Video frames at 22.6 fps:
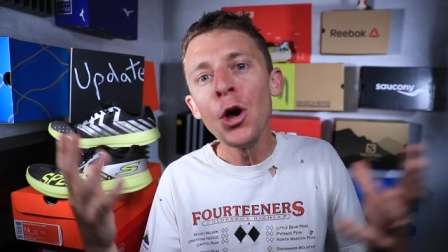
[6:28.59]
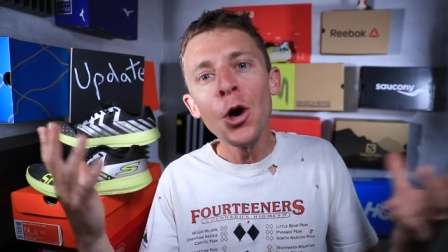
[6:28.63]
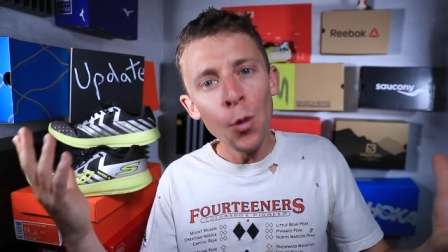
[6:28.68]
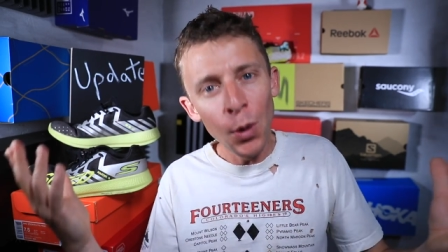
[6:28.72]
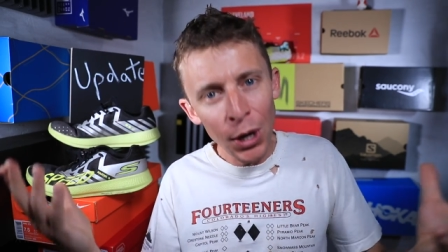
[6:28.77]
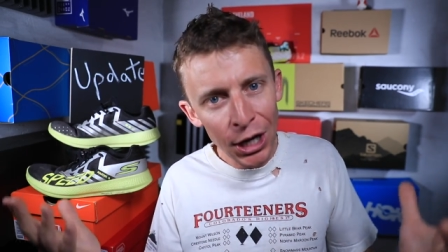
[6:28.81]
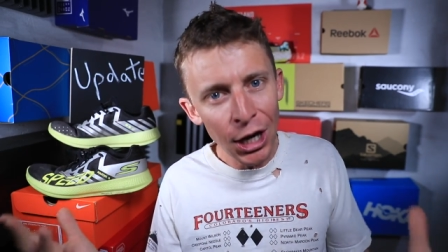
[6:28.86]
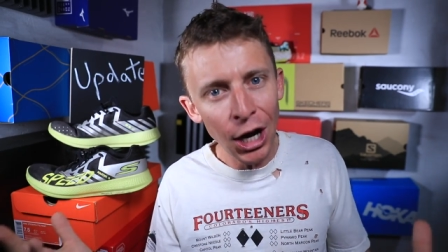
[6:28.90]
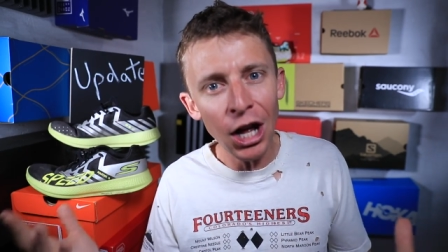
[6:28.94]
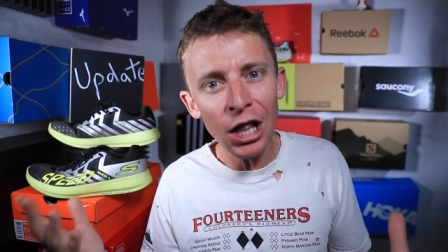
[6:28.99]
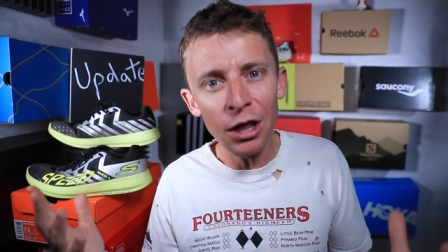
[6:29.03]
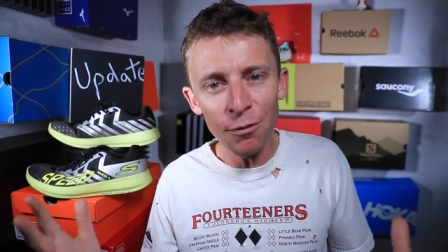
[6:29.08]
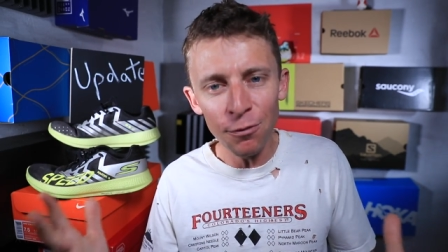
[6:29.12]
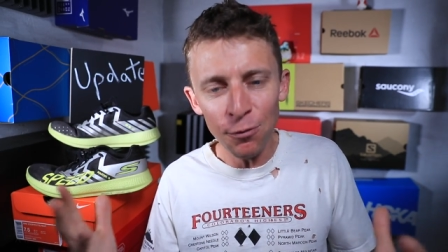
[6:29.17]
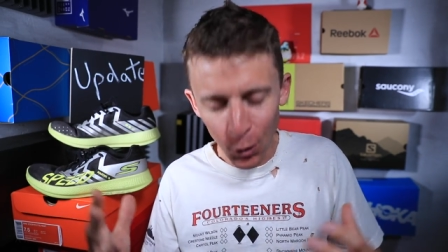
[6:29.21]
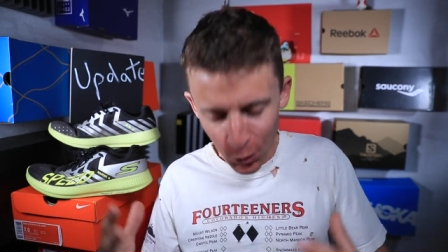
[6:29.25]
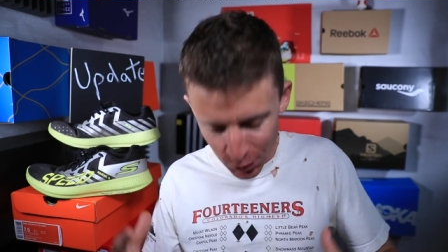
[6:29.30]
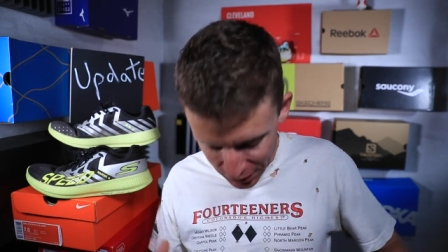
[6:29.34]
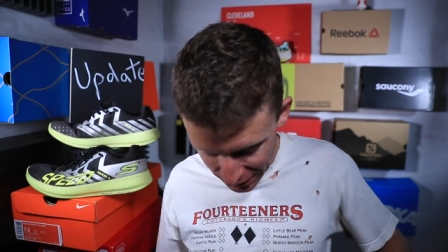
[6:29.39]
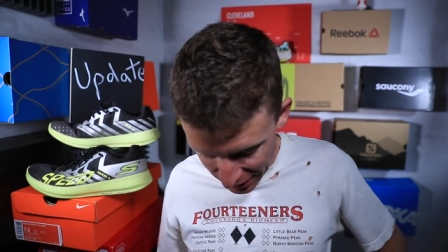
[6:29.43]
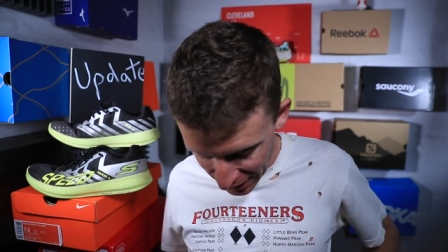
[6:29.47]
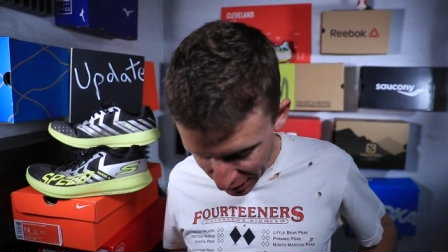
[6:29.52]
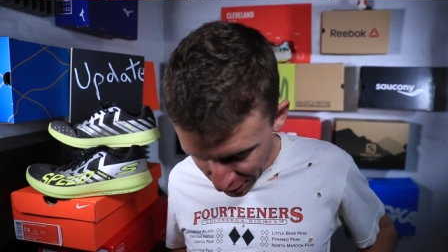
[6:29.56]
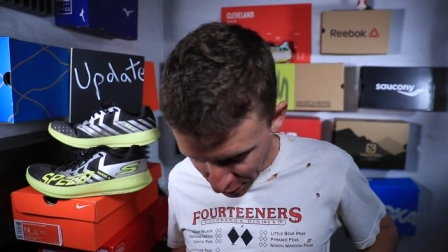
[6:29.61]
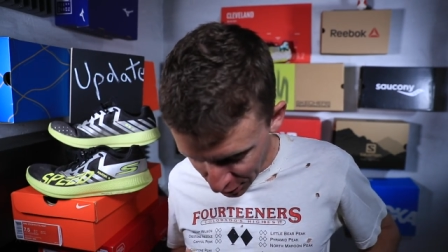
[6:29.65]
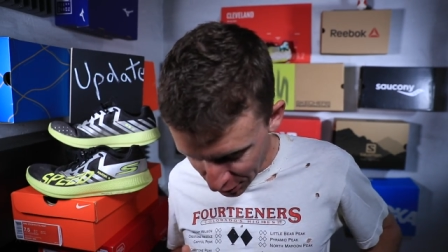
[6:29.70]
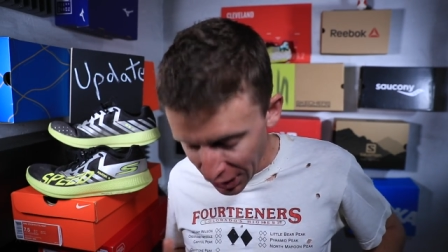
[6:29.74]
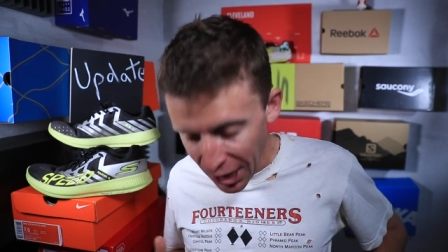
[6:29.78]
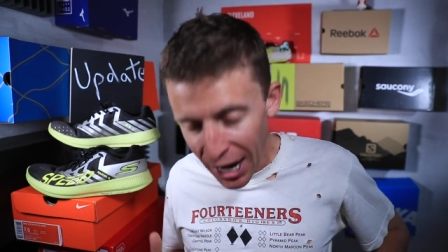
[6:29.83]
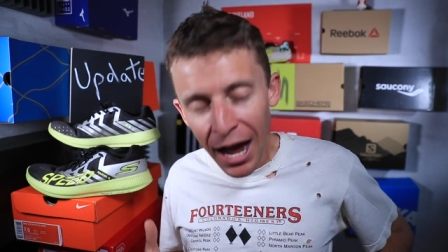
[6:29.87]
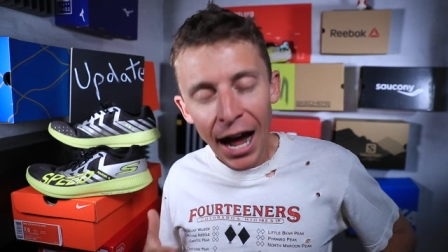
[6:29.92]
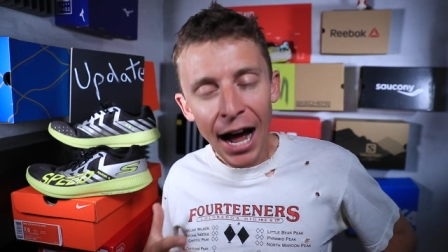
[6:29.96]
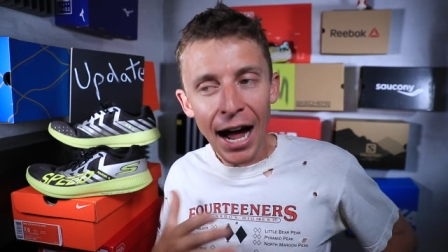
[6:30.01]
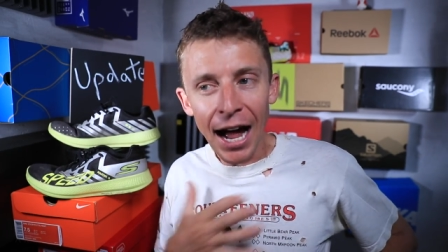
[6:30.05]
We call them fourteeners.
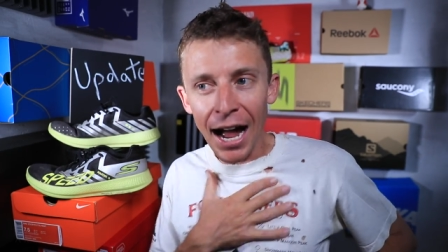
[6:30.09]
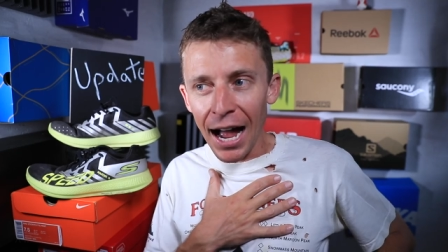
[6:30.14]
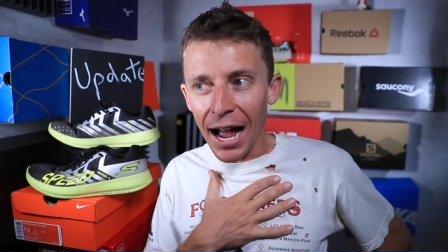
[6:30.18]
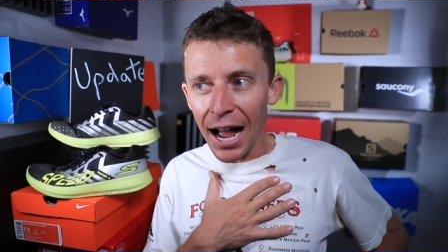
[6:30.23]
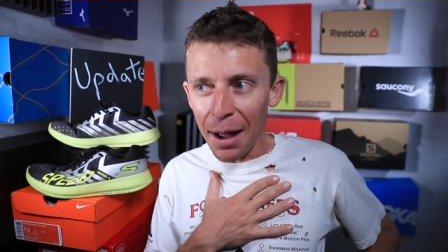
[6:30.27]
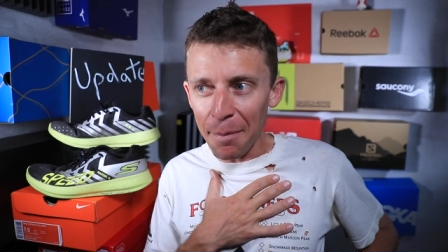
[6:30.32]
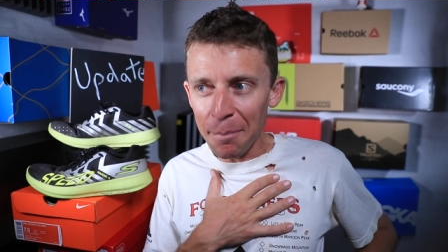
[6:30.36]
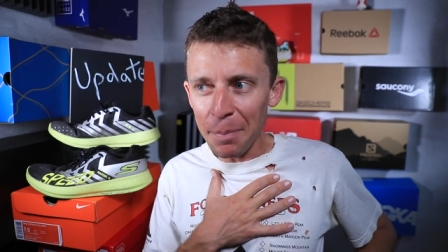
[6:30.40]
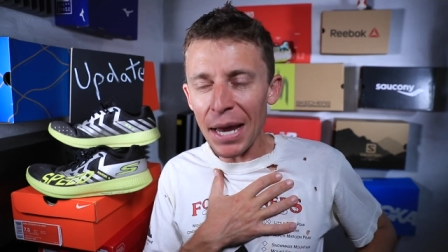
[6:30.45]
Uh,